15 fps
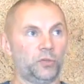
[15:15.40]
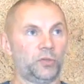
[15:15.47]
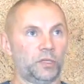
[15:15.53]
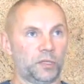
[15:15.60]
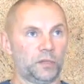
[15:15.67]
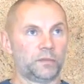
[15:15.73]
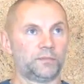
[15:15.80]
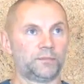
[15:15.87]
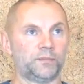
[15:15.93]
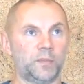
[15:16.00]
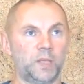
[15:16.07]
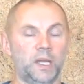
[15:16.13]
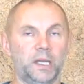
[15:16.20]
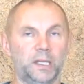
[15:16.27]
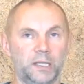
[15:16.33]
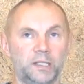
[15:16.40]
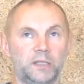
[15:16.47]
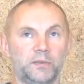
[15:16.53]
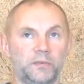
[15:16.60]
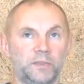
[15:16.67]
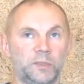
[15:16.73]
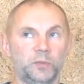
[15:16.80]
That is why she is so
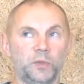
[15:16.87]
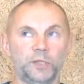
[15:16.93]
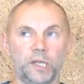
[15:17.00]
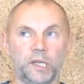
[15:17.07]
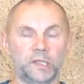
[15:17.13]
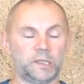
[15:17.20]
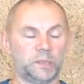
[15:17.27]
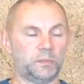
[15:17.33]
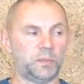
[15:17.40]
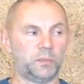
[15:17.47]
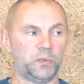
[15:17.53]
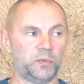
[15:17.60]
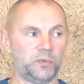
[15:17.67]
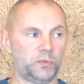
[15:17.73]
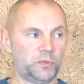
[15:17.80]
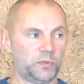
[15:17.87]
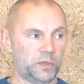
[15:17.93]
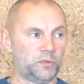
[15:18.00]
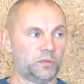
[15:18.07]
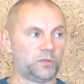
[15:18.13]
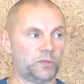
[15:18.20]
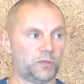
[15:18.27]
resentful.
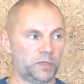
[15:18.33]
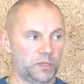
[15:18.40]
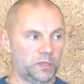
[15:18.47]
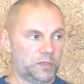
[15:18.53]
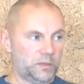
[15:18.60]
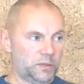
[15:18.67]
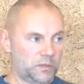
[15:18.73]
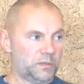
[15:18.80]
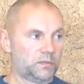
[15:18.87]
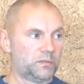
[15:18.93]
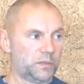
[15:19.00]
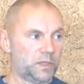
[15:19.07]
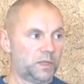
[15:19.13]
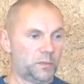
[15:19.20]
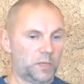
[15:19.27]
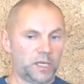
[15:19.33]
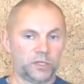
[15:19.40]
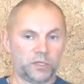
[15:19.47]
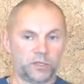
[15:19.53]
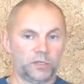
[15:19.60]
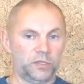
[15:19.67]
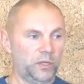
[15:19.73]
But what you should break
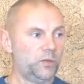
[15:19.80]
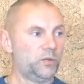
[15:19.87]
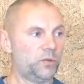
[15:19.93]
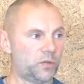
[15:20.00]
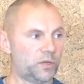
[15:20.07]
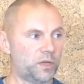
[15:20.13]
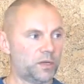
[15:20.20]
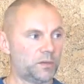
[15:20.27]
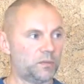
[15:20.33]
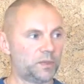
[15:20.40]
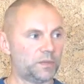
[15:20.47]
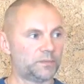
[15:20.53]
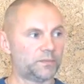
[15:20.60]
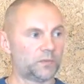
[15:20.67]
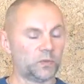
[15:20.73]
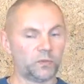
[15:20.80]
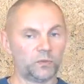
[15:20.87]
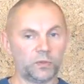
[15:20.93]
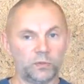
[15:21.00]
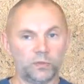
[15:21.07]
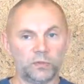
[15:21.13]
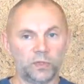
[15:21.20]
is your
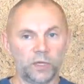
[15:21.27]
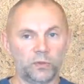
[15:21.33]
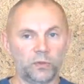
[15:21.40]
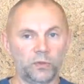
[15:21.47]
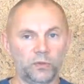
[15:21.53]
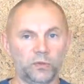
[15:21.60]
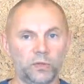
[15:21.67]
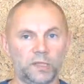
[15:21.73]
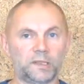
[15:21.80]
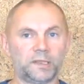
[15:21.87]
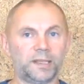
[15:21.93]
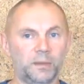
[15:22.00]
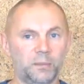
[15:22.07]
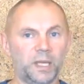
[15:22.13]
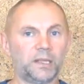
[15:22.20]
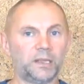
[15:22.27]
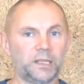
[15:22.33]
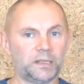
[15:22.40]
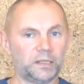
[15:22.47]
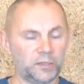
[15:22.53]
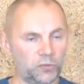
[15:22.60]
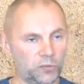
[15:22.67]
relationship pattern.
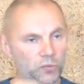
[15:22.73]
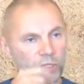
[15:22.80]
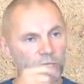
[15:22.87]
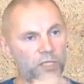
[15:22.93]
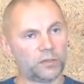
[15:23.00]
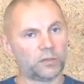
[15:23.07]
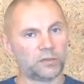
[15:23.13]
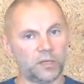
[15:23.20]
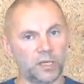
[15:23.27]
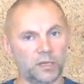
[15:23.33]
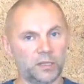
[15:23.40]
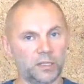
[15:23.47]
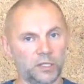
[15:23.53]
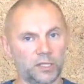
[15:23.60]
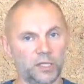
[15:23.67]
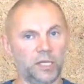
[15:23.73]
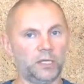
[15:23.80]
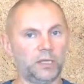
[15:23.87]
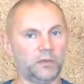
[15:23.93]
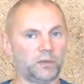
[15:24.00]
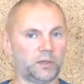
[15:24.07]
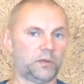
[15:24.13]
You should
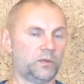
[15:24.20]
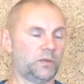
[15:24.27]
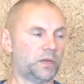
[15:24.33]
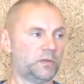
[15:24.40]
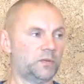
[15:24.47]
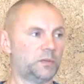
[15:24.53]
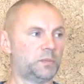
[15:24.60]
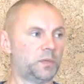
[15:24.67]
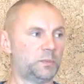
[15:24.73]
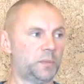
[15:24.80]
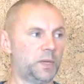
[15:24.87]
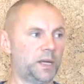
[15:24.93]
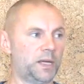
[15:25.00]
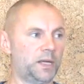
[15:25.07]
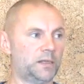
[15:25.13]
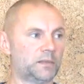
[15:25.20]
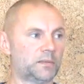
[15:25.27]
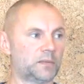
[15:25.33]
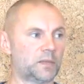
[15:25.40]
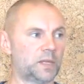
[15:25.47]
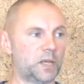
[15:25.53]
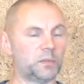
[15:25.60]
alter the position your mother is
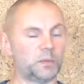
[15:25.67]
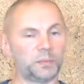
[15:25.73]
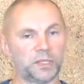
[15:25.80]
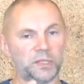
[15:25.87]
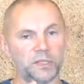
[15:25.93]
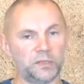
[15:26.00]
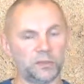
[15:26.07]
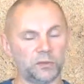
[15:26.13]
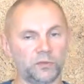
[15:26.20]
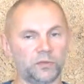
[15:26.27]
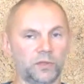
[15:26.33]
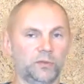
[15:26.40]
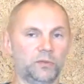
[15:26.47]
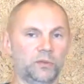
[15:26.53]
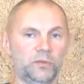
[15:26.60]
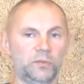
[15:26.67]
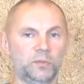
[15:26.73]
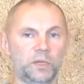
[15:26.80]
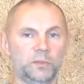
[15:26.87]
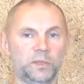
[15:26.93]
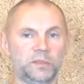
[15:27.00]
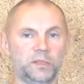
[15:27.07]
in,
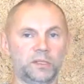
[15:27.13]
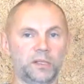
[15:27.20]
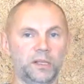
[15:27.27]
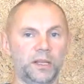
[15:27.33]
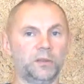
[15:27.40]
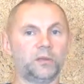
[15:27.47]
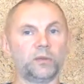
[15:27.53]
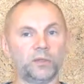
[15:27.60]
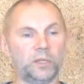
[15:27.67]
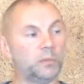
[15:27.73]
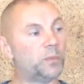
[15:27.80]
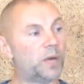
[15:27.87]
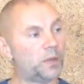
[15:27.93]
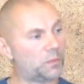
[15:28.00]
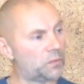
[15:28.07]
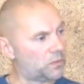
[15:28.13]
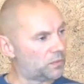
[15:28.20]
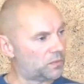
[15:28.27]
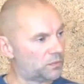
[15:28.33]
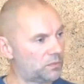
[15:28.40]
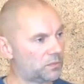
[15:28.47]
but not the mother herself.